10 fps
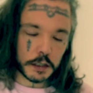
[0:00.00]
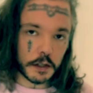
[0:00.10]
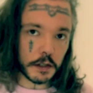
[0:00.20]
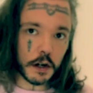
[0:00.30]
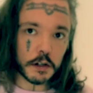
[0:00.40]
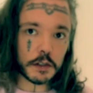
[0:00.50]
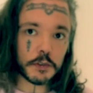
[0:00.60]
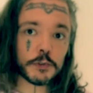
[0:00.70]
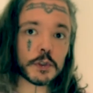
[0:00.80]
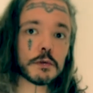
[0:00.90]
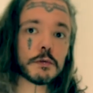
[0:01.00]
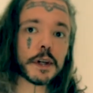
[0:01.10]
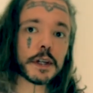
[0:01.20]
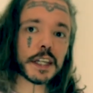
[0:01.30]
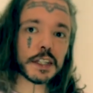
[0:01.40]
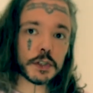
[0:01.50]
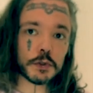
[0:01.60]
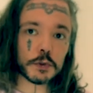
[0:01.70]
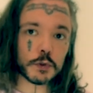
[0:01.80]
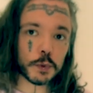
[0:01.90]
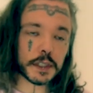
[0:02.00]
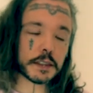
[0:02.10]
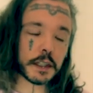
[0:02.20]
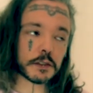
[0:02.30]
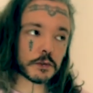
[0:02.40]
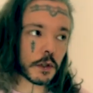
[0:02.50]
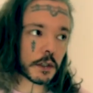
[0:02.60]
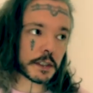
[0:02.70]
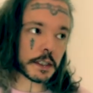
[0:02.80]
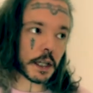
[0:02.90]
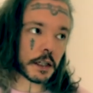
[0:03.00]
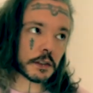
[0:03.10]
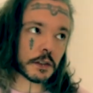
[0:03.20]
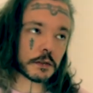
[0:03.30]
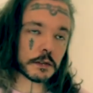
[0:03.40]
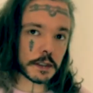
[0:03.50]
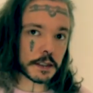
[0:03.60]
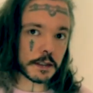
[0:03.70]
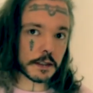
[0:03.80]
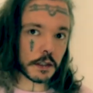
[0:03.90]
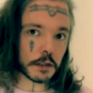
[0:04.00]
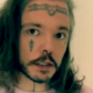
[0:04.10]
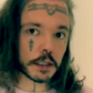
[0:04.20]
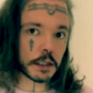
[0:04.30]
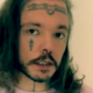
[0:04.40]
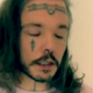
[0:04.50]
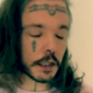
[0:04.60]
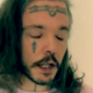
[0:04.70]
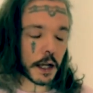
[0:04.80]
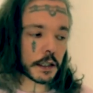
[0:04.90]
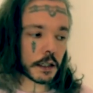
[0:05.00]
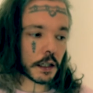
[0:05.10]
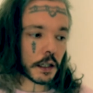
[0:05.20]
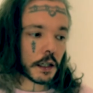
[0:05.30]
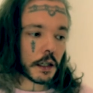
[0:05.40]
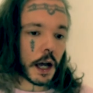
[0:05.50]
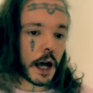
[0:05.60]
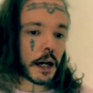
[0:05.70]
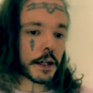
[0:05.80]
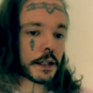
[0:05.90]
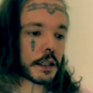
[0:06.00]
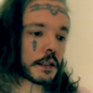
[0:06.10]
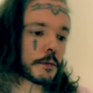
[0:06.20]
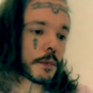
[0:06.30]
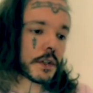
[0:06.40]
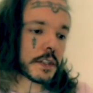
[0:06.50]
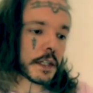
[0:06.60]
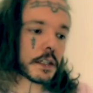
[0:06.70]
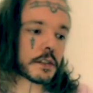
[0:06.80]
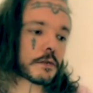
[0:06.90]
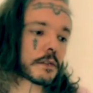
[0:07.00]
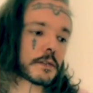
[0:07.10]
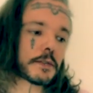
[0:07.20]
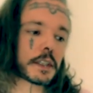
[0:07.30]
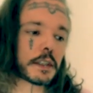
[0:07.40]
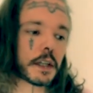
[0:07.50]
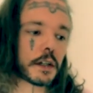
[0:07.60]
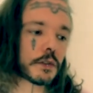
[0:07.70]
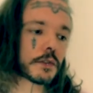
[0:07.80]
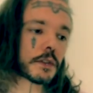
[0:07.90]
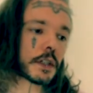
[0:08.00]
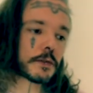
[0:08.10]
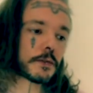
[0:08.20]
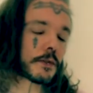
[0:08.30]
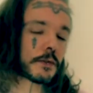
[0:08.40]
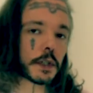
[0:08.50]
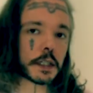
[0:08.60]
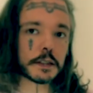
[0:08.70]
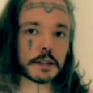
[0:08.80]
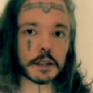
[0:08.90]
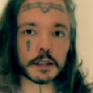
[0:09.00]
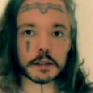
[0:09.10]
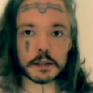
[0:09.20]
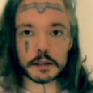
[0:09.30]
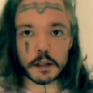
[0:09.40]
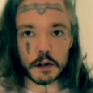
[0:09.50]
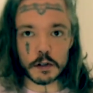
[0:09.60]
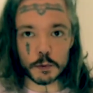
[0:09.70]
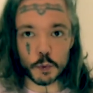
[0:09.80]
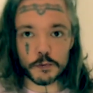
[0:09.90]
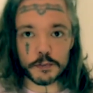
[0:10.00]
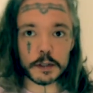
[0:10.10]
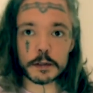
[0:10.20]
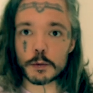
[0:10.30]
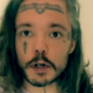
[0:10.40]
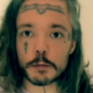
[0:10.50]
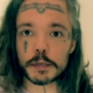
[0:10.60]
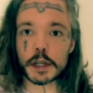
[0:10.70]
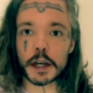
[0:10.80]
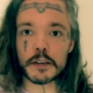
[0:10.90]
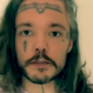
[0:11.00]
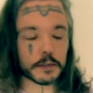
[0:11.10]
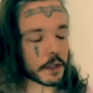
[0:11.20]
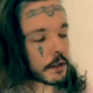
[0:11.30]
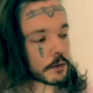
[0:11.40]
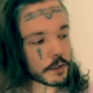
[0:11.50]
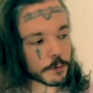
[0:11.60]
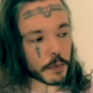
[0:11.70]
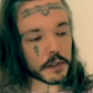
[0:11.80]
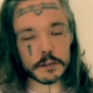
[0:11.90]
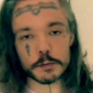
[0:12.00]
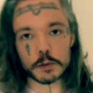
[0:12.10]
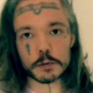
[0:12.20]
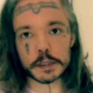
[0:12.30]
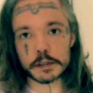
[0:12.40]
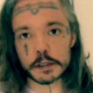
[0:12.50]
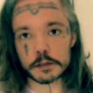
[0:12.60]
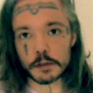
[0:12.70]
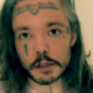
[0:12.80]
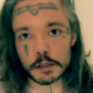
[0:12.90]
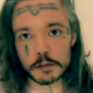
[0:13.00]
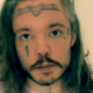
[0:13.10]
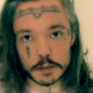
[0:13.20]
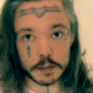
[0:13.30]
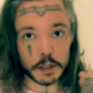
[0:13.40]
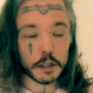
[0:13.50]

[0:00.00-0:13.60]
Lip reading: There are a few issues with that drug that I don't necessarily like. I must say, due to the fact that I also have friends that are very well behaved, they are responsible with their drug uses.